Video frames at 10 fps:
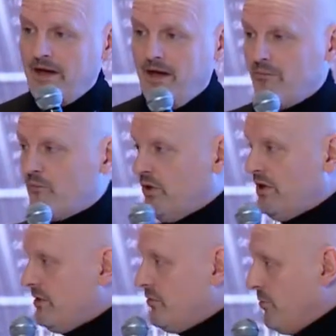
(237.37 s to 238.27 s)
and I'm
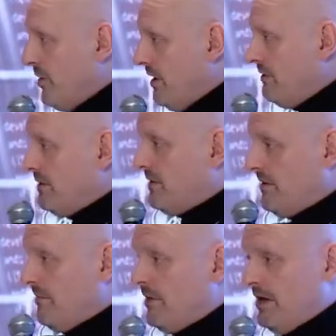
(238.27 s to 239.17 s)
redistributing it to
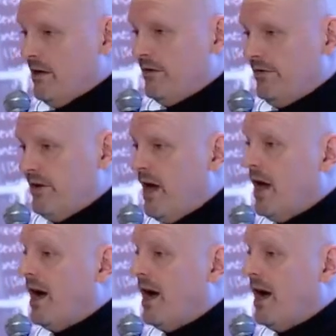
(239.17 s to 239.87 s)
somebody else,